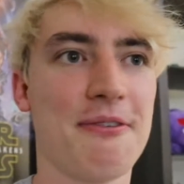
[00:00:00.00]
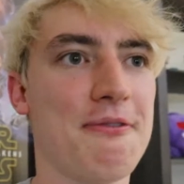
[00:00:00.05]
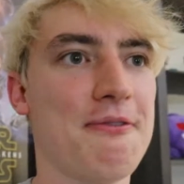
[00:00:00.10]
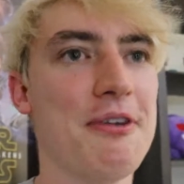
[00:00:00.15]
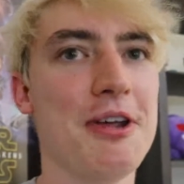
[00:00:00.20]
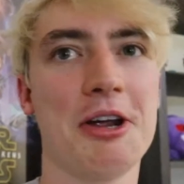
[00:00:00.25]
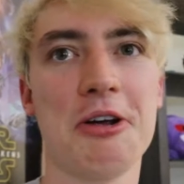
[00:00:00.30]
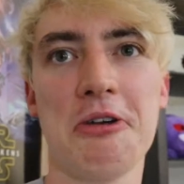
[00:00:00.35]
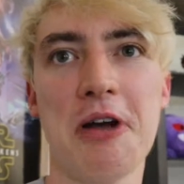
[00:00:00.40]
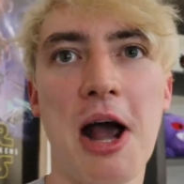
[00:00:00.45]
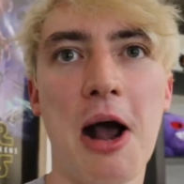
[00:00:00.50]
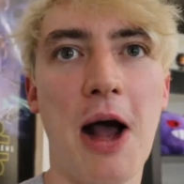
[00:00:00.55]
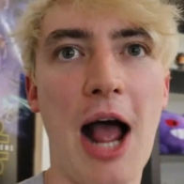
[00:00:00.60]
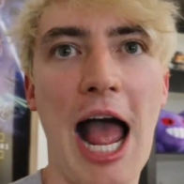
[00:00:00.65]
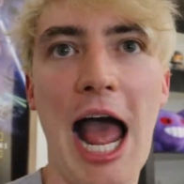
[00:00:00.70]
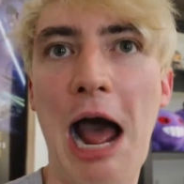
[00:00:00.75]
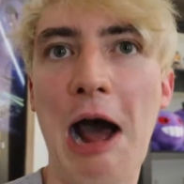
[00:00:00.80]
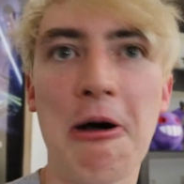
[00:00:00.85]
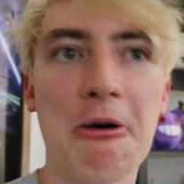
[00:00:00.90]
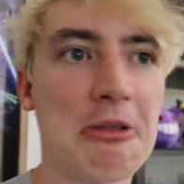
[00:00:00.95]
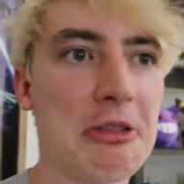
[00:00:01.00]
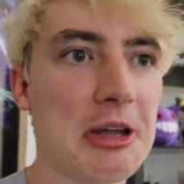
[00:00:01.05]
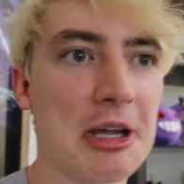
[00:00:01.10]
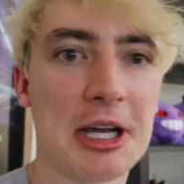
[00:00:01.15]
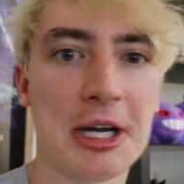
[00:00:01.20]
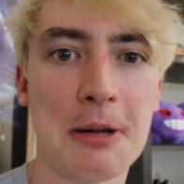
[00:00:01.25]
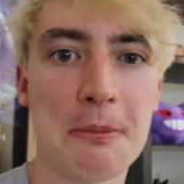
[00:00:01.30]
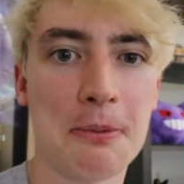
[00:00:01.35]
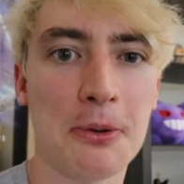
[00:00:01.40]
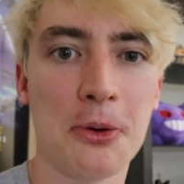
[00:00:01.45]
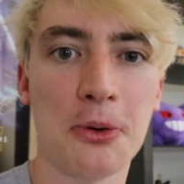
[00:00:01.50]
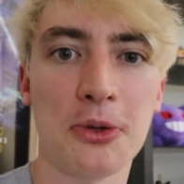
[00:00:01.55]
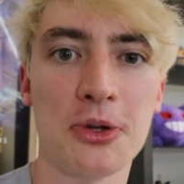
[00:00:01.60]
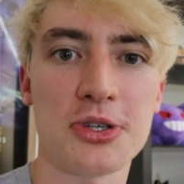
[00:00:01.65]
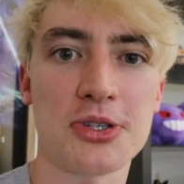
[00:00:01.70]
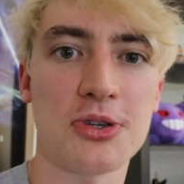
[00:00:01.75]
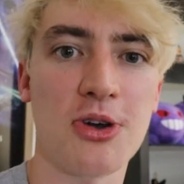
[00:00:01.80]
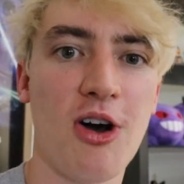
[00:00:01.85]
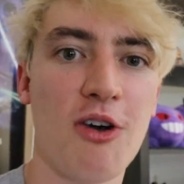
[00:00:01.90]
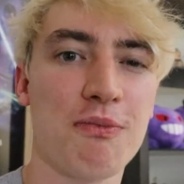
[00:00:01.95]
figure out how they're gonna pull
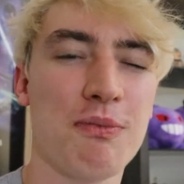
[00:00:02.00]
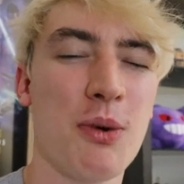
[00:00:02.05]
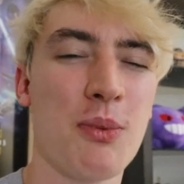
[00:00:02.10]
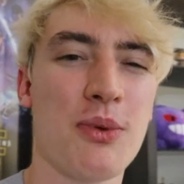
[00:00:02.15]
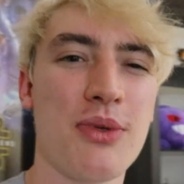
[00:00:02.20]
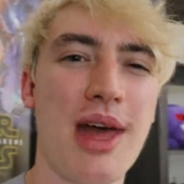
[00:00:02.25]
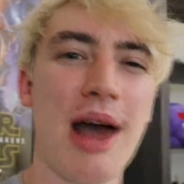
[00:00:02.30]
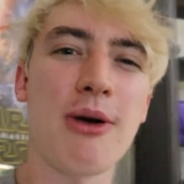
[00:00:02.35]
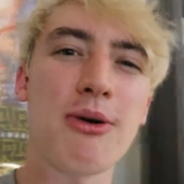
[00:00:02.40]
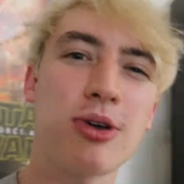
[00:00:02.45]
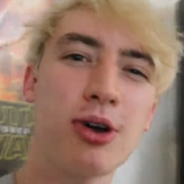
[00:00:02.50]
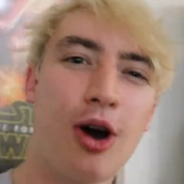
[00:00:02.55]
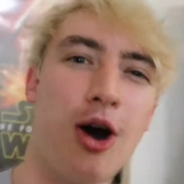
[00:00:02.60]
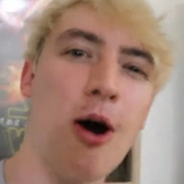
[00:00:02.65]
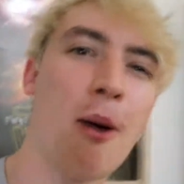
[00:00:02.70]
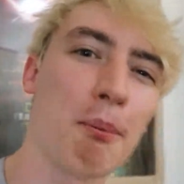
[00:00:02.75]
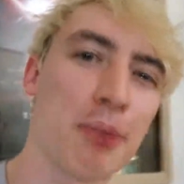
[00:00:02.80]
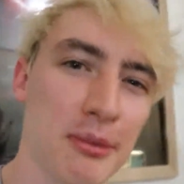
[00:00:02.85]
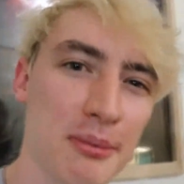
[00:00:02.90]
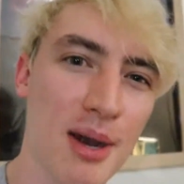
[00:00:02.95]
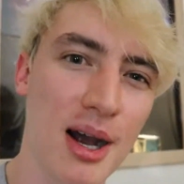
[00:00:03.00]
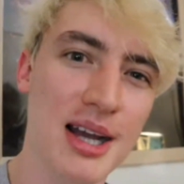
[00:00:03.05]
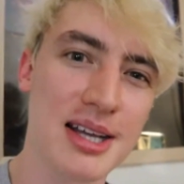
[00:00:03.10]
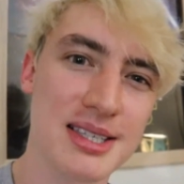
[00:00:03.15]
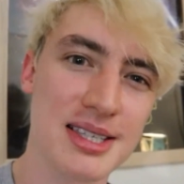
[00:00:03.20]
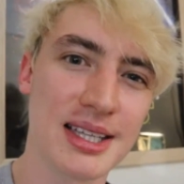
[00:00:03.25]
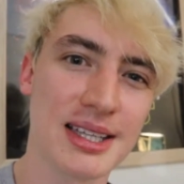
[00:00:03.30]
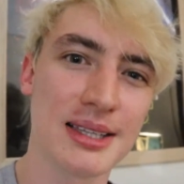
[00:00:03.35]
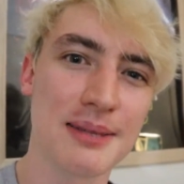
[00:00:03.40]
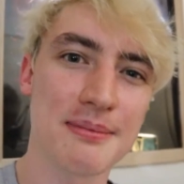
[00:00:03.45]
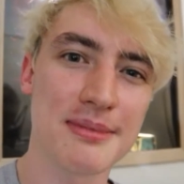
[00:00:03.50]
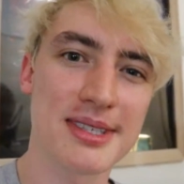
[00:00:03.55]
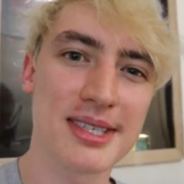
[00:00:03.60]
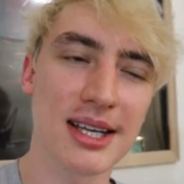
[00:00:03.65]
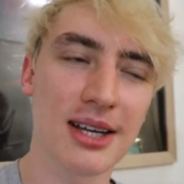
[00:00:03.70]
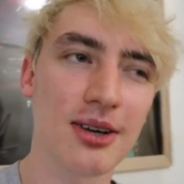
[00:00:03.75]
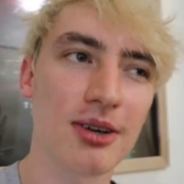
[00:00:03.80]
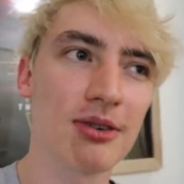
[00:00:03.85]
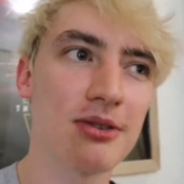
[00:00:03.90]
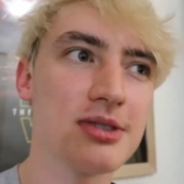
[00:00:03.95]
this off, but without compromising
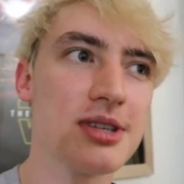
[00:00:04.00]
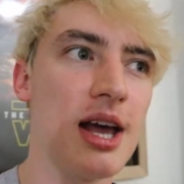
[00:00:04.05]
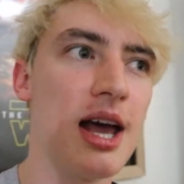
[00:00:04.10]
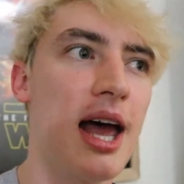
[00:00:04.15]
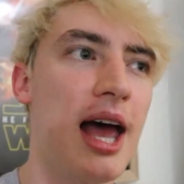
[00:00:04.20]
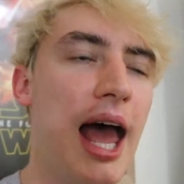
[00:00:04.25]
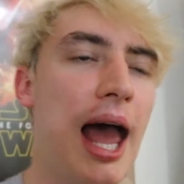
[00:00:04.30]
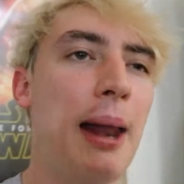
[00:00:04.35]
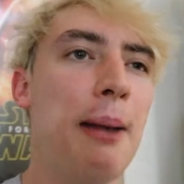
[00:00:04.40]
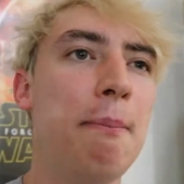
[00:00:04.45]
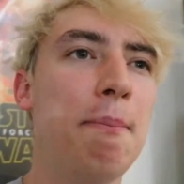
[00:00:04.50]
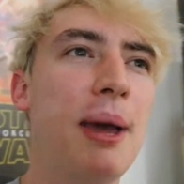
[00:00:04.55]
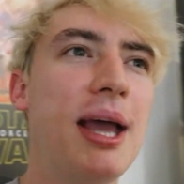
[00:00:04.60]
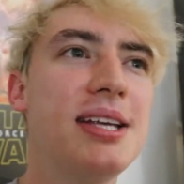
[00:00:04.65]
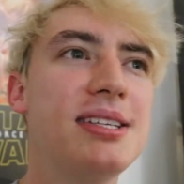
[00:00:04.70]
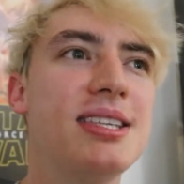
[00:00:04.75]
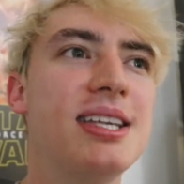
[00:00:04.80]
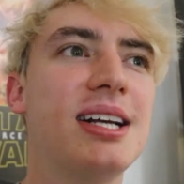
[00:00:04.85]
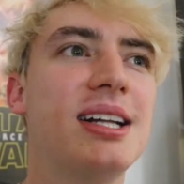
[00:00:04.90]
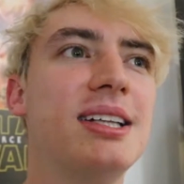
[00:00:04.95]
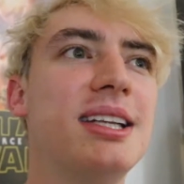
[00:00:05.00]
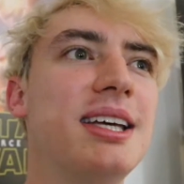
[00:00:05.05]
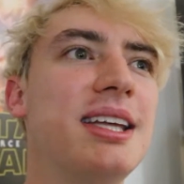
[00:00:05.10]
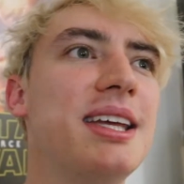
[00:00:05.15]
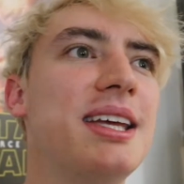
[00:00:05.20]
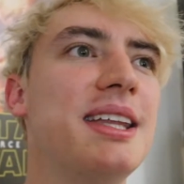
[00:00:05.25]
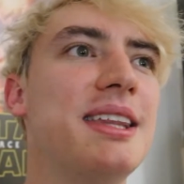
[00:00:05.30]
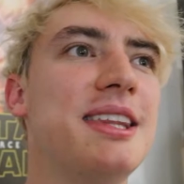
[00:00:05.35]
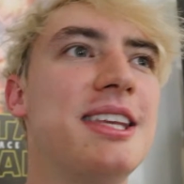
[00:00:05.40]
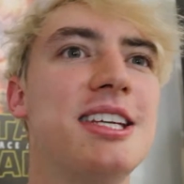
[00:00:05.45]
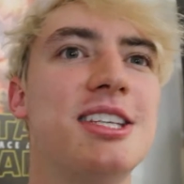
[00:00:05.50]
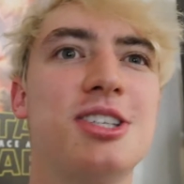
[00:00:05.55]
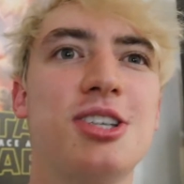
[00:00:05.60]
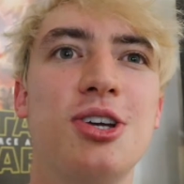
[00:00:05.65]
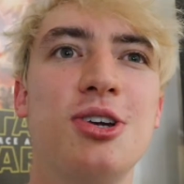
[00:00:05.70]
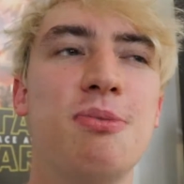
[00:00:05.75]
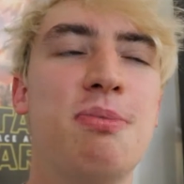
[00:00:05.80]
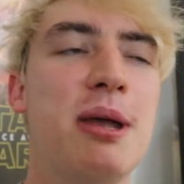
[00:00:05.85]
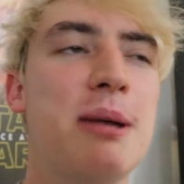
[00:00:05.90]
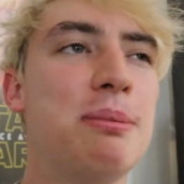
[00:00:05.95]
themselves. And basically, these
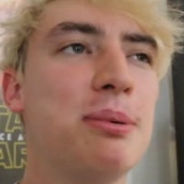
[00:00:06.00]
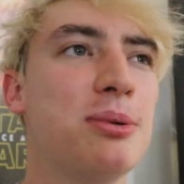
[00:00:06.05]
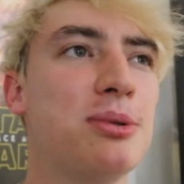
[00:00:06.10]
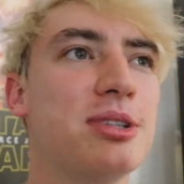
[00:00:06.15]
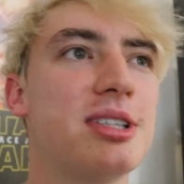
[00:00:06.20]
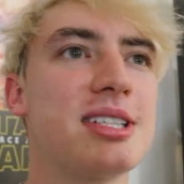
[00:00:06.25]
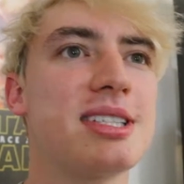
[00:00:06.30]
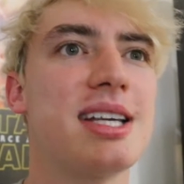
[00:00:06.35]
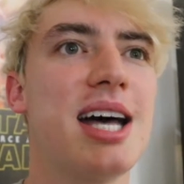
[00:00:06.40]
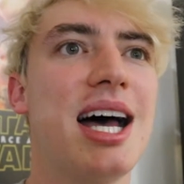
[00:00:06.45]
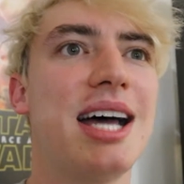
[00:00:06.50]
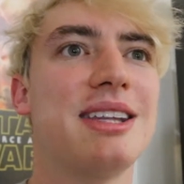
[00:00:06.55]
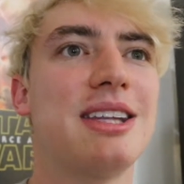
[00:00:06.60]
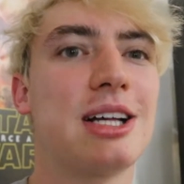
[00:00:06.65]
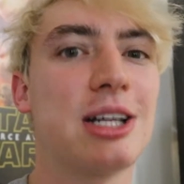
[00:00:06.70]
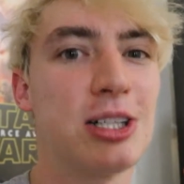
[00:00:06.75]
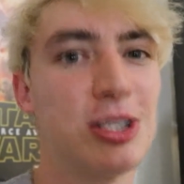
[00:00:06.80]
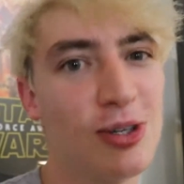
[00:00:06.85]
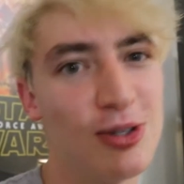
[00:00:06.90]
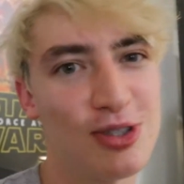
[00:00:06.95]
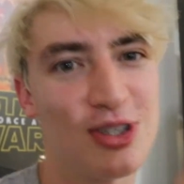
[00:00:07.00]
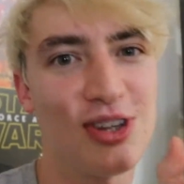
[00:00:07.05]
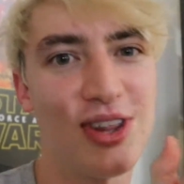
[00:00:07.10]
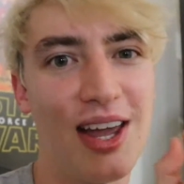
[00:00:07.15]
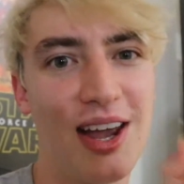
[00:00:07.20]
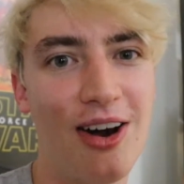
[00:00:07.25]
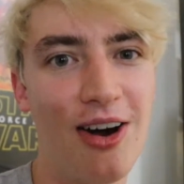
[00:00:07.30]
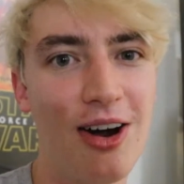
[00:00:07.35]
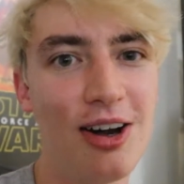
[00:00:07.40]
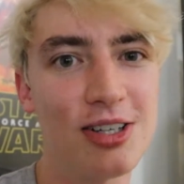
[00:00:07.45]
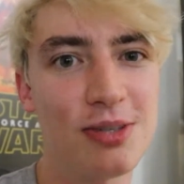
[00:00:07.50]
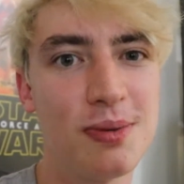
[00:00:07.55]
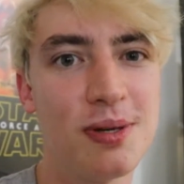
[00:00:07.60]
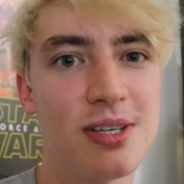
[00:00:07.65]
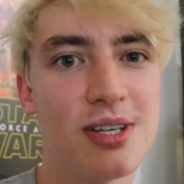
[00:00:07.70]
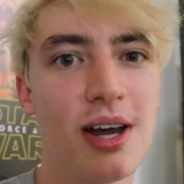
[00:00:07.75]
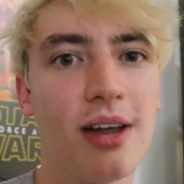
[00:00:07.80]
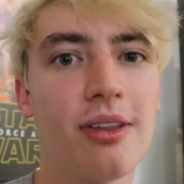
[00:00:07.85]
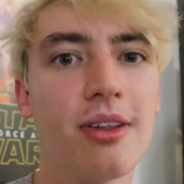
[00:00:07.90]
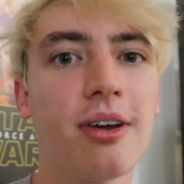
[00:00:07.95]
two people decide the closer they are to
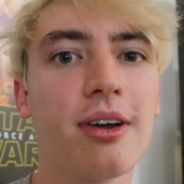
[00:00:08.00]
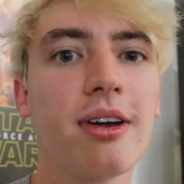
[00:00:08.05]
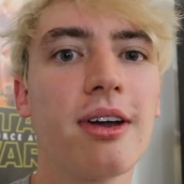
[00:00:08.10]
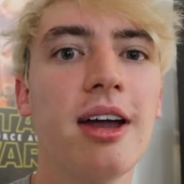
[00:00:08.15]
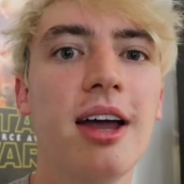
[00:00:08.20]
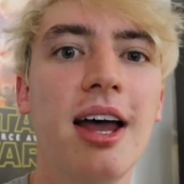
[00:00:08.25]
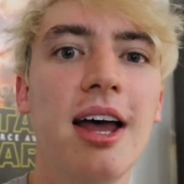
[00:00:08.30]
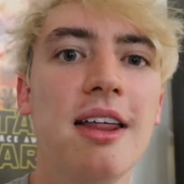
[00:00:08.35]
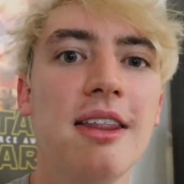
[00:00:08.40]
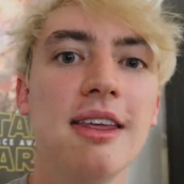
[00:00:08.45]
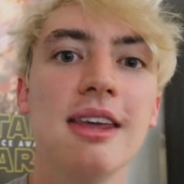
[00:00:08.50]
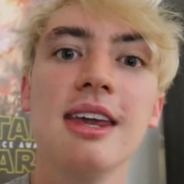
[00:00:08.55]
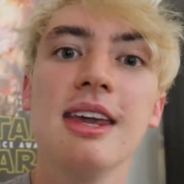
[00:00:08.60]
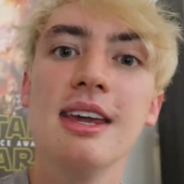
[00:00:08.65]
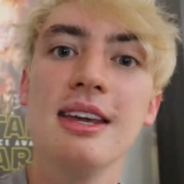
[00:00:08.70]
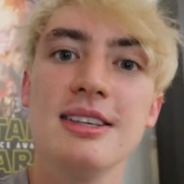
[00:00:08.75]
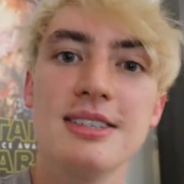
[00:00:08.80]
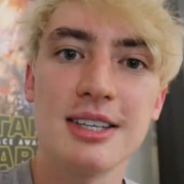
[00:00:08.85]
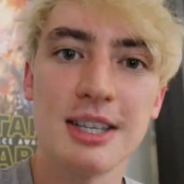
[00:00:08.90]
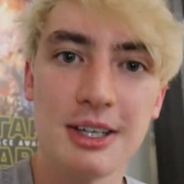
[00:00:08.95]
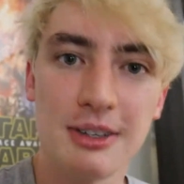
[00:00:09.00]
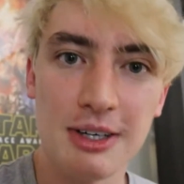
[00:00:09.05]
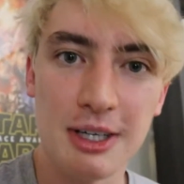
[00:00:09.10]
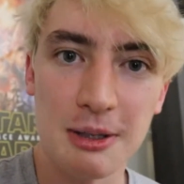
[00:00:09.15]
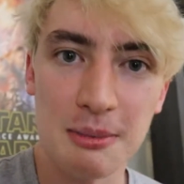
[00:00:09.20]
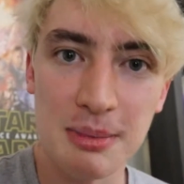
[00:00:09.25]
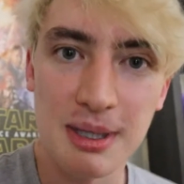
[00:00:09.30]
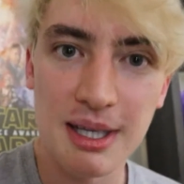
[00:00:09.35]
each other, the easier it'll